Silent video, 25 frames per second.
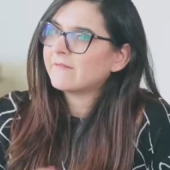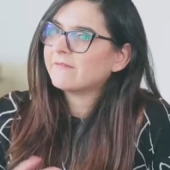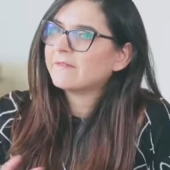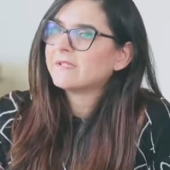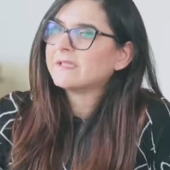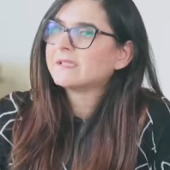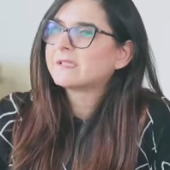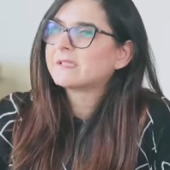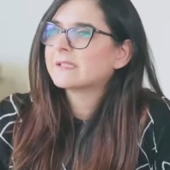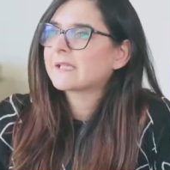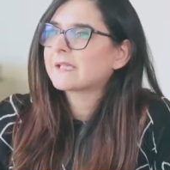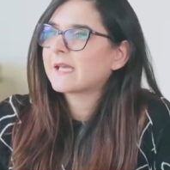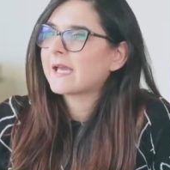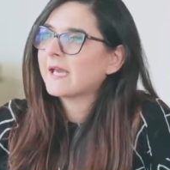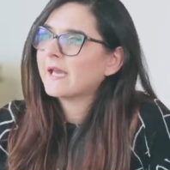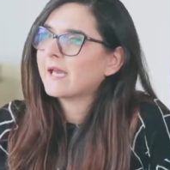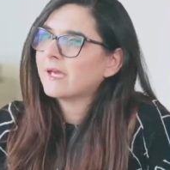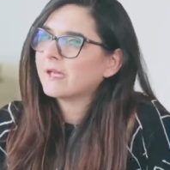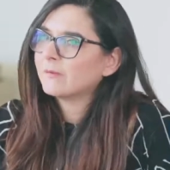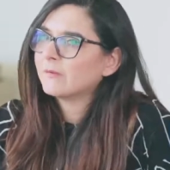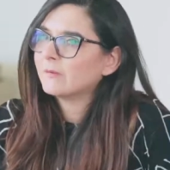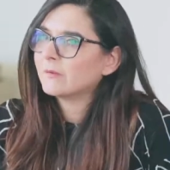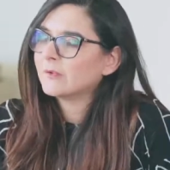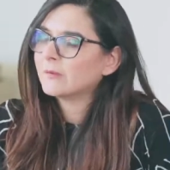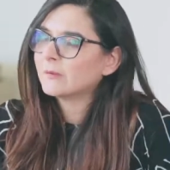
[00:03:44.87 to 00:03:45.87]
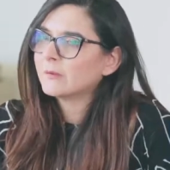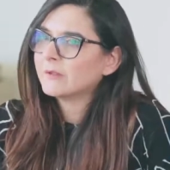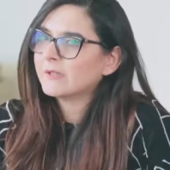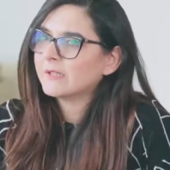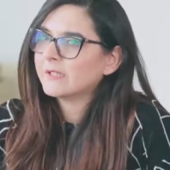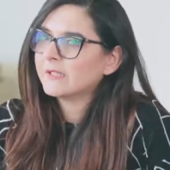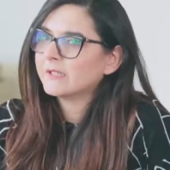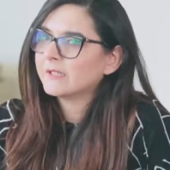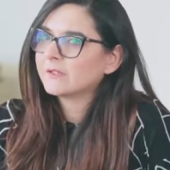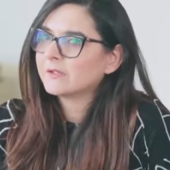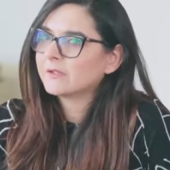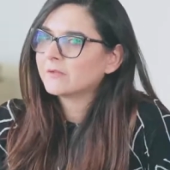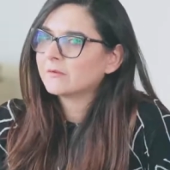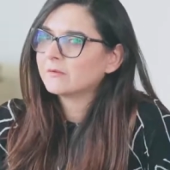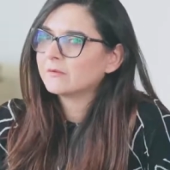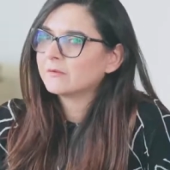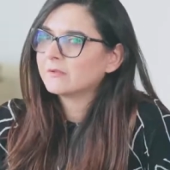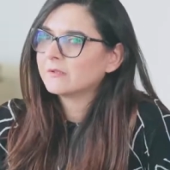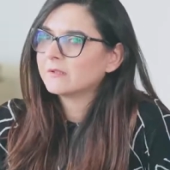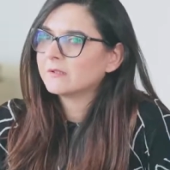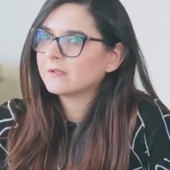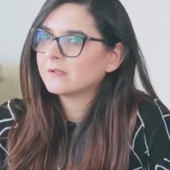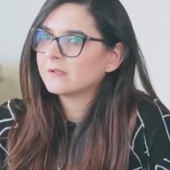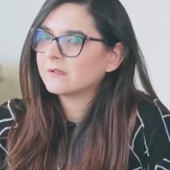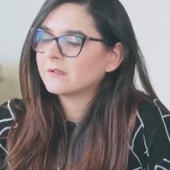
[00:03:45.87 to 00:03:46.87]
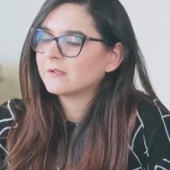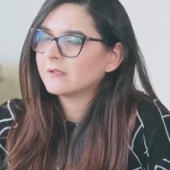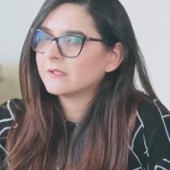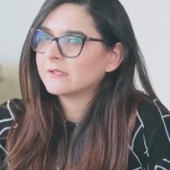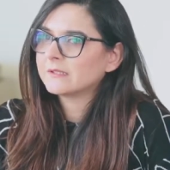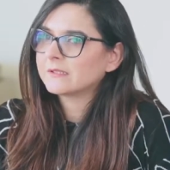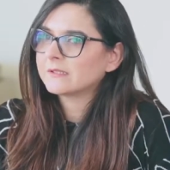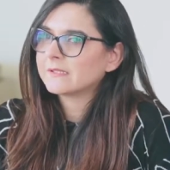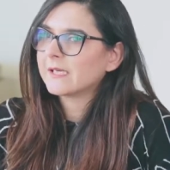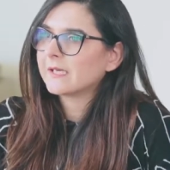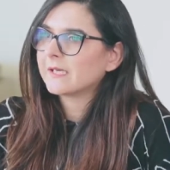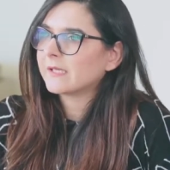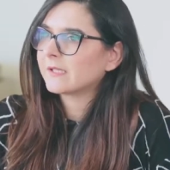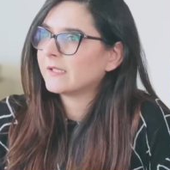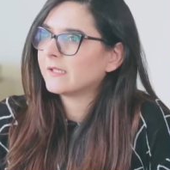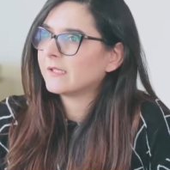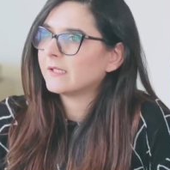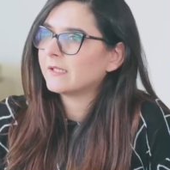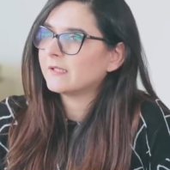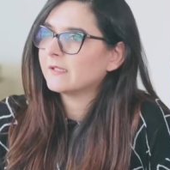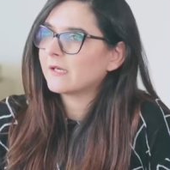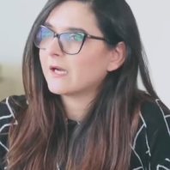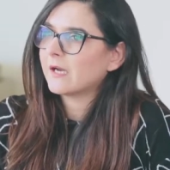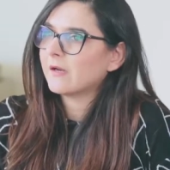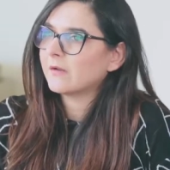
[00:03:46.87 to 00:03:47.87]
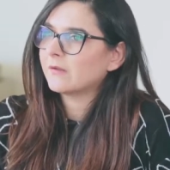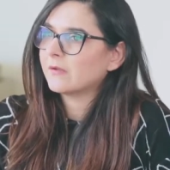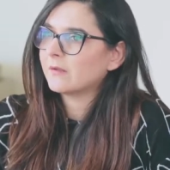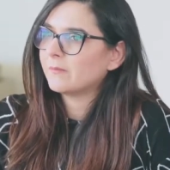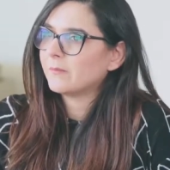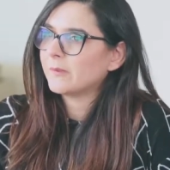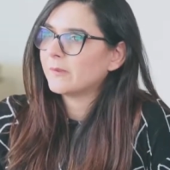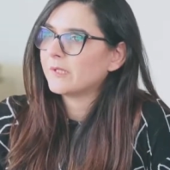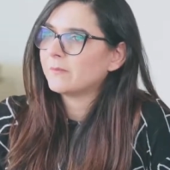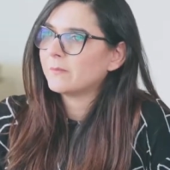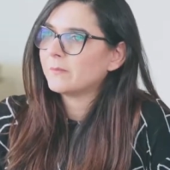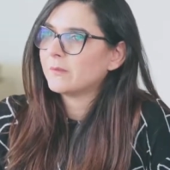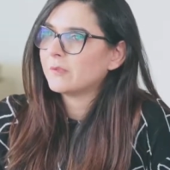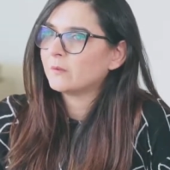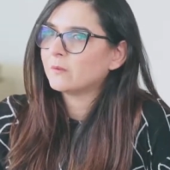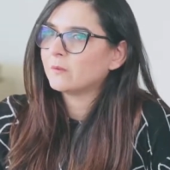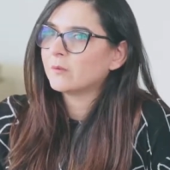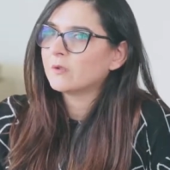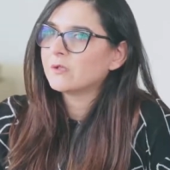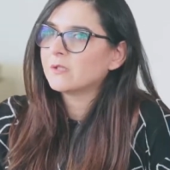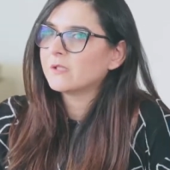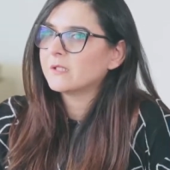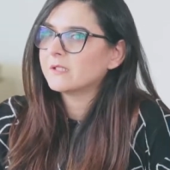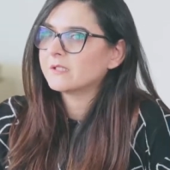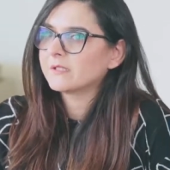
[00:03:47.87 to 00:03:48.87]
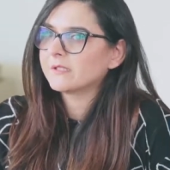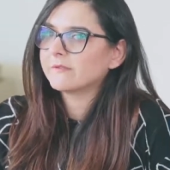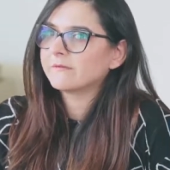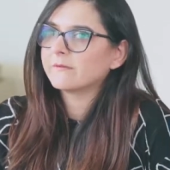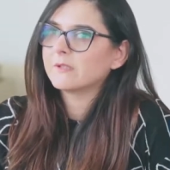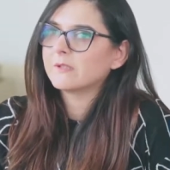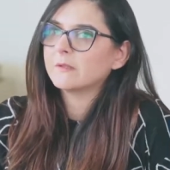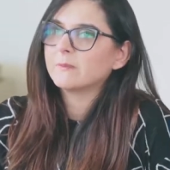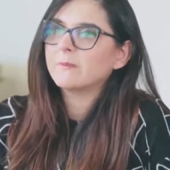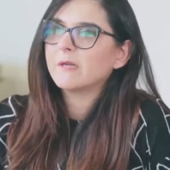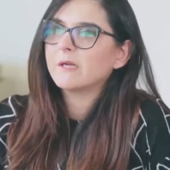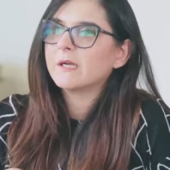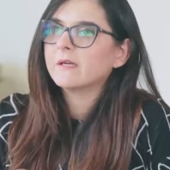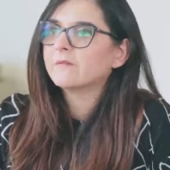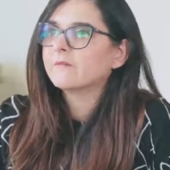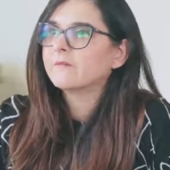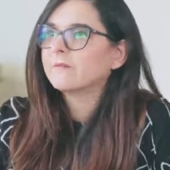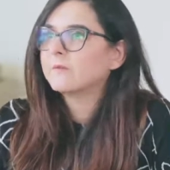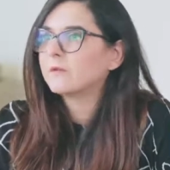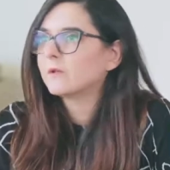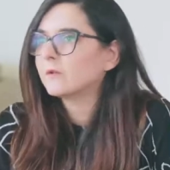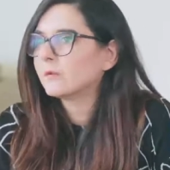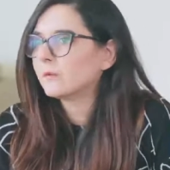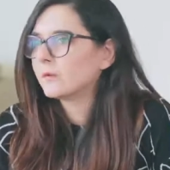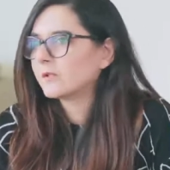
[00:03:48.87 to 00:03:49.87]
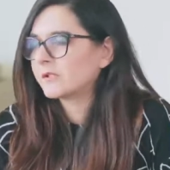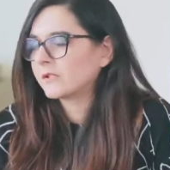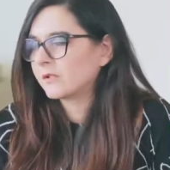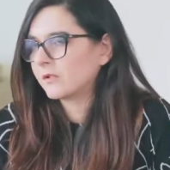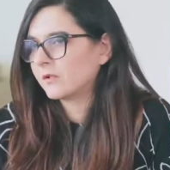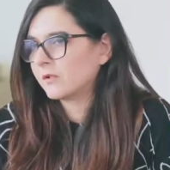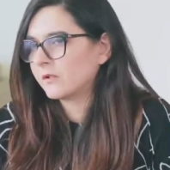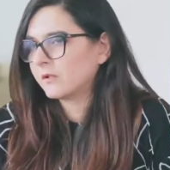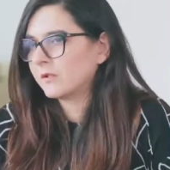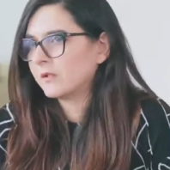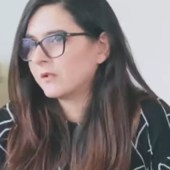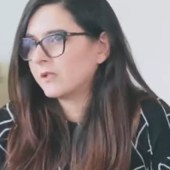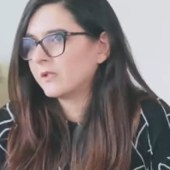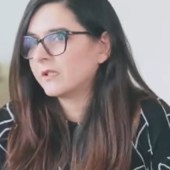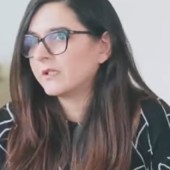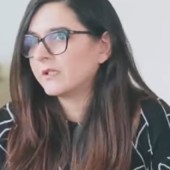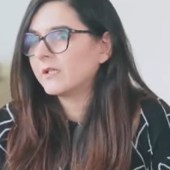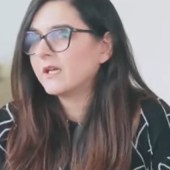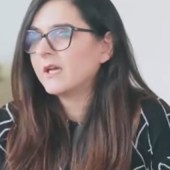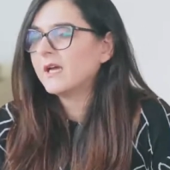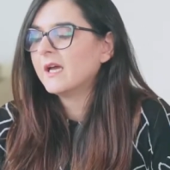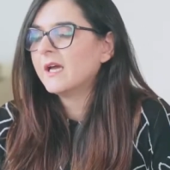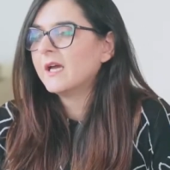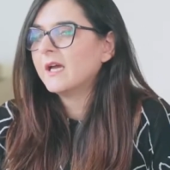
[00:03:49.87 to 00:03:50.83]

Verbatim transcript: every scan we were like told exactly how the baby was, if the blood flow was good,